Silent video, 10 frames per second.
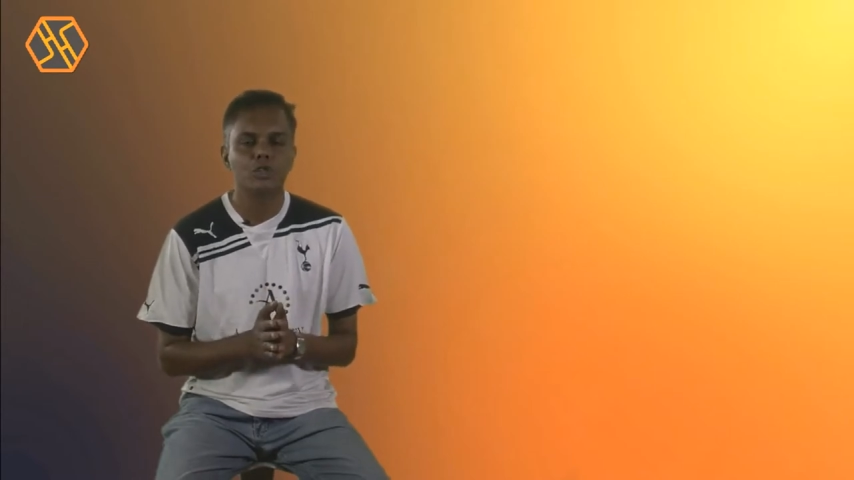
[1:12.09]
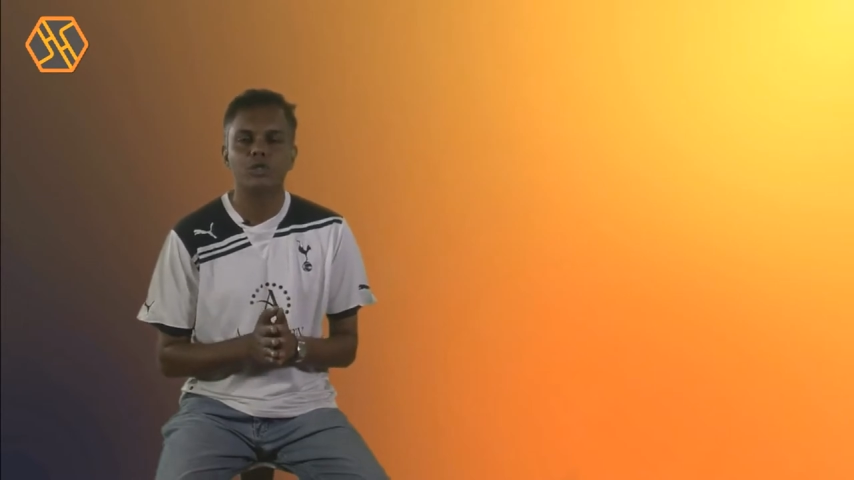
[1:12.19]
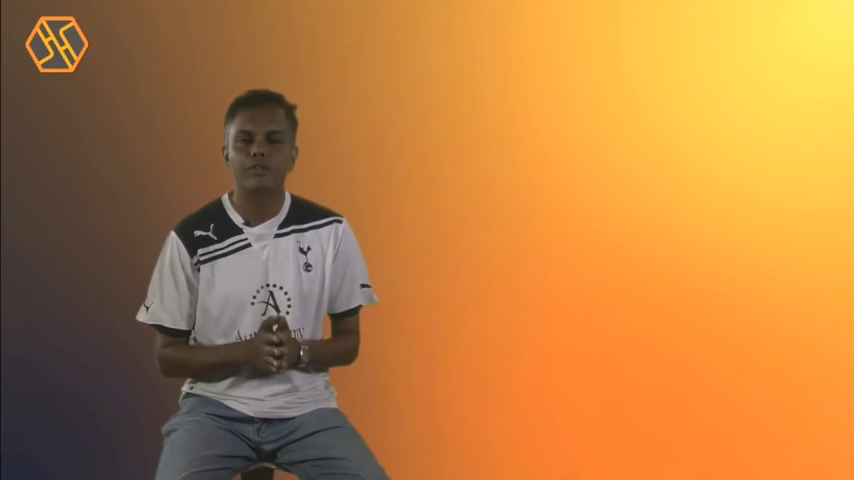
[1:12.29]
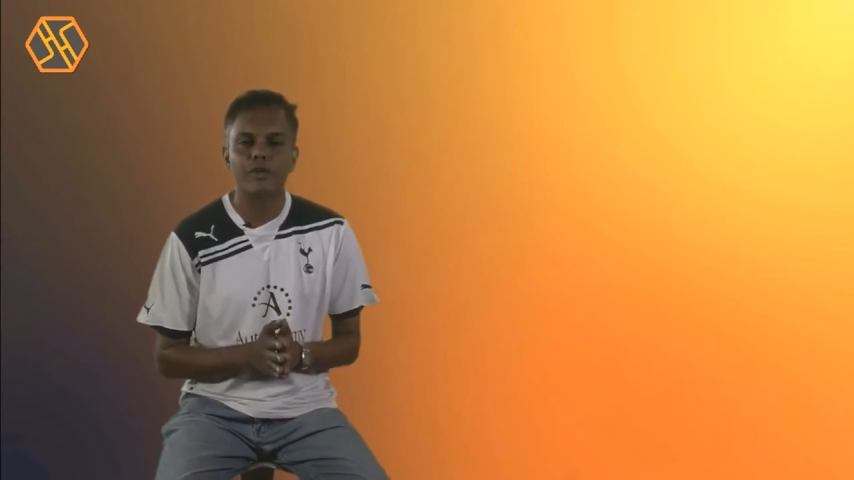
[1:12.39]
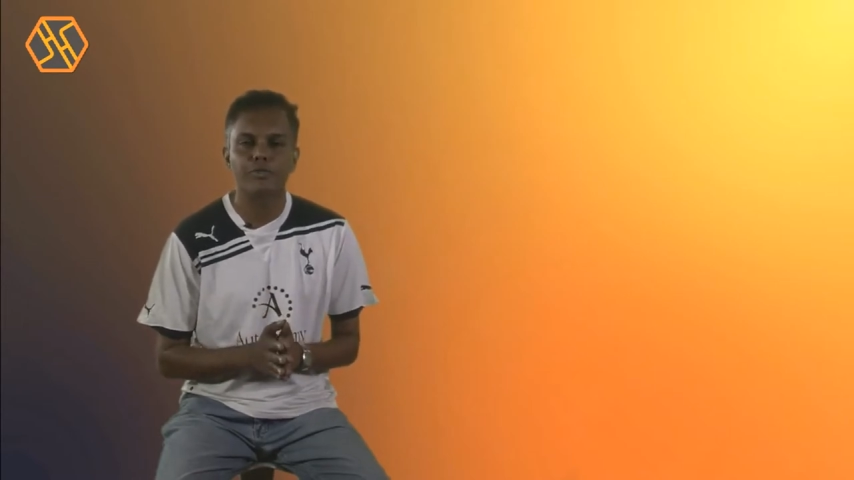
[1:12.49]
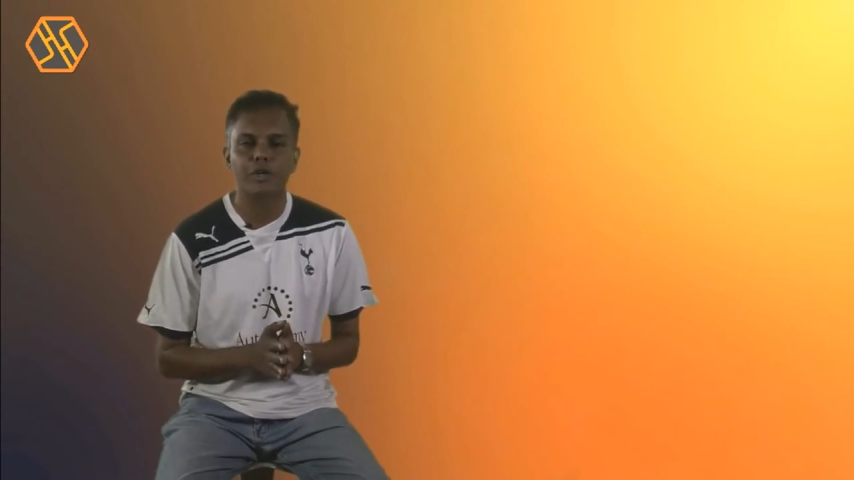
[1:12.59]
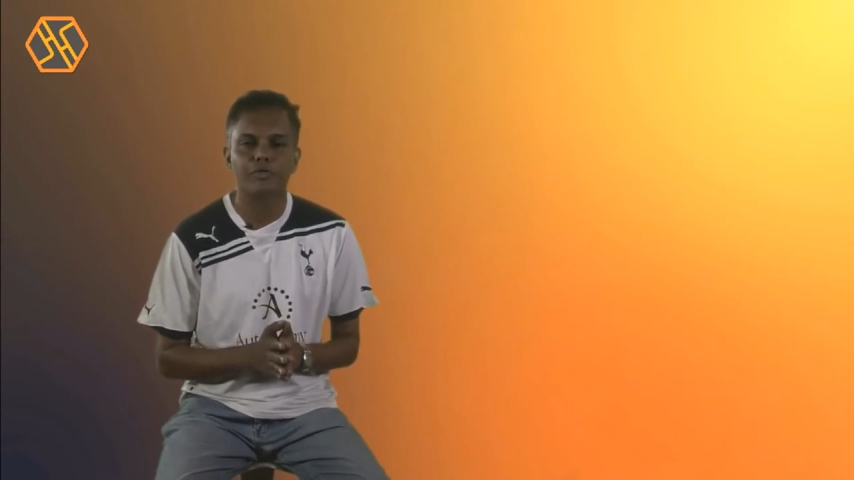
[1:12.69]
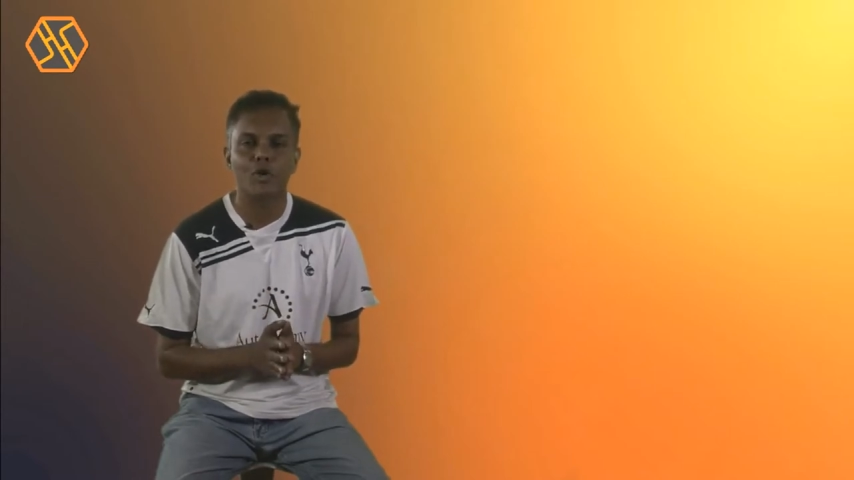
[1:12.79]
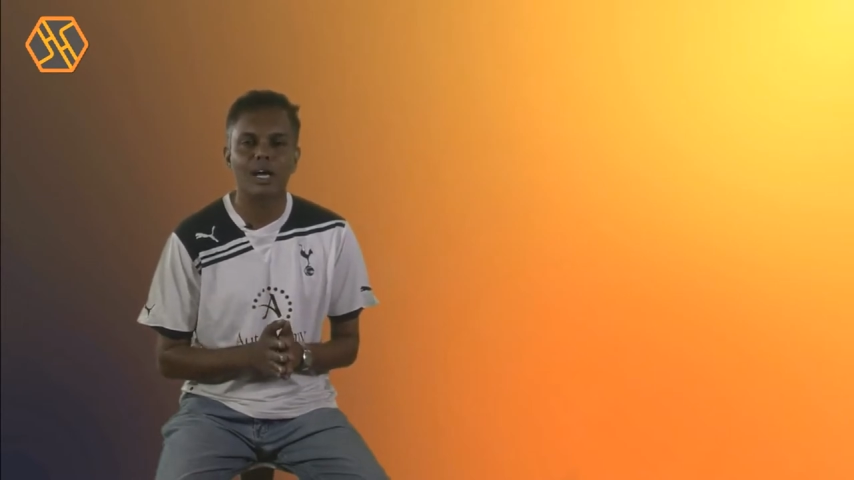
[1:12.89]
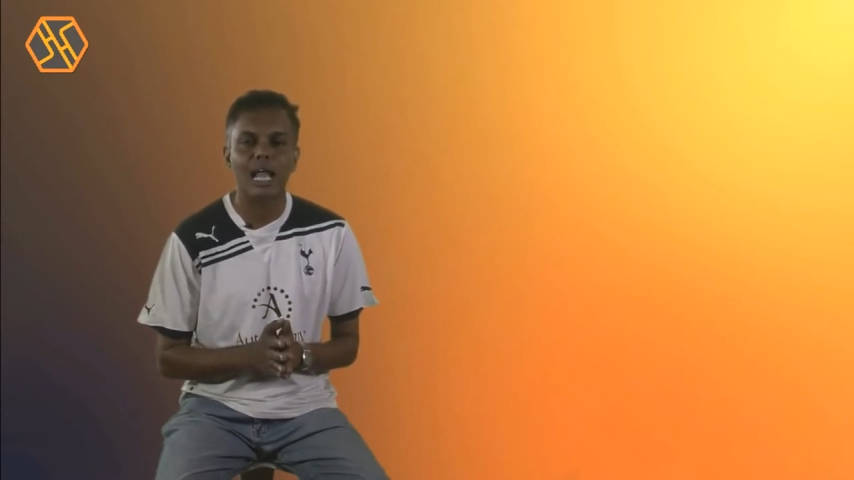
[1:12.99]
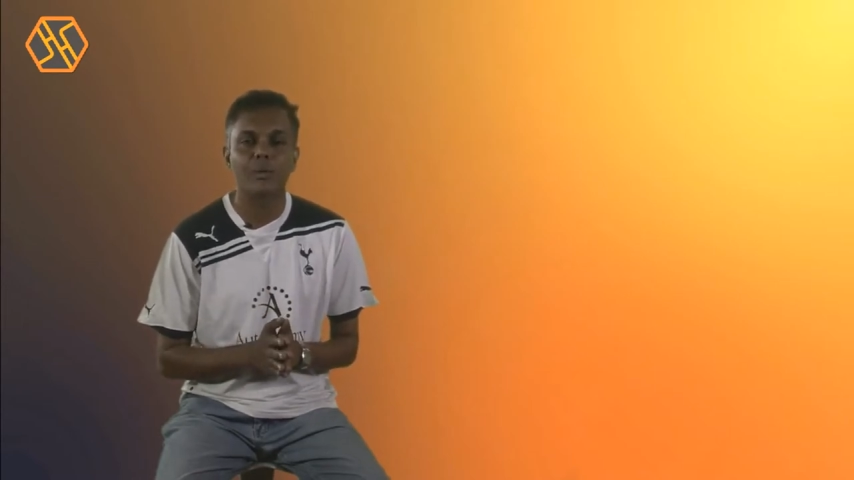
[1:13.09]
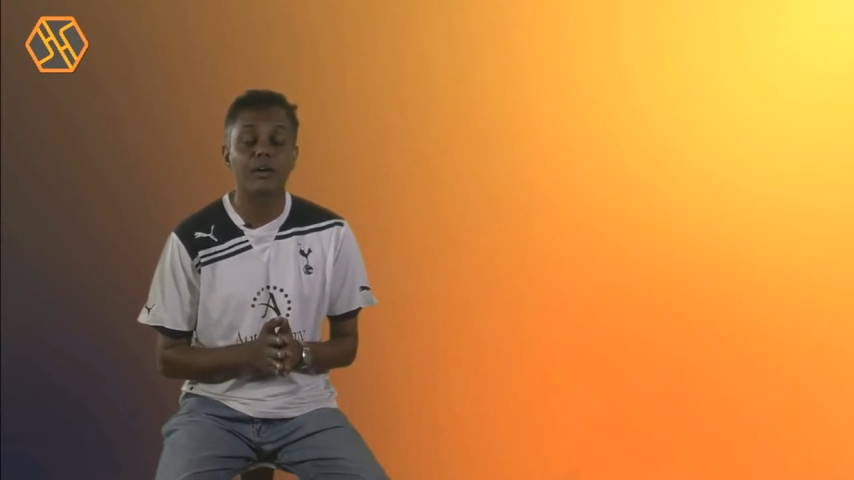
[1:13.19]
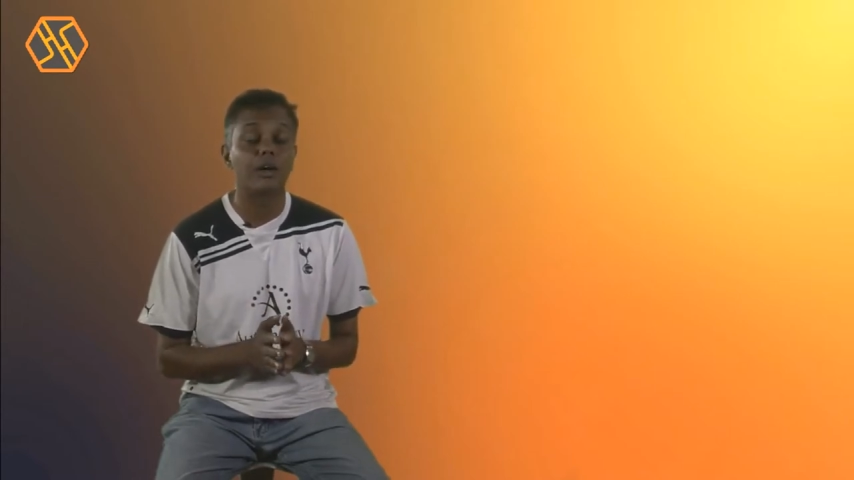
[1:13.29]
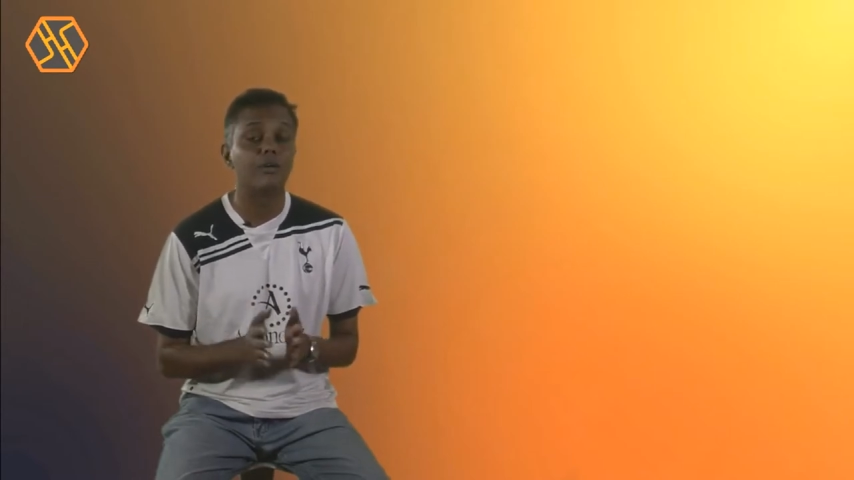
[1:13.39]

to the referee for allowing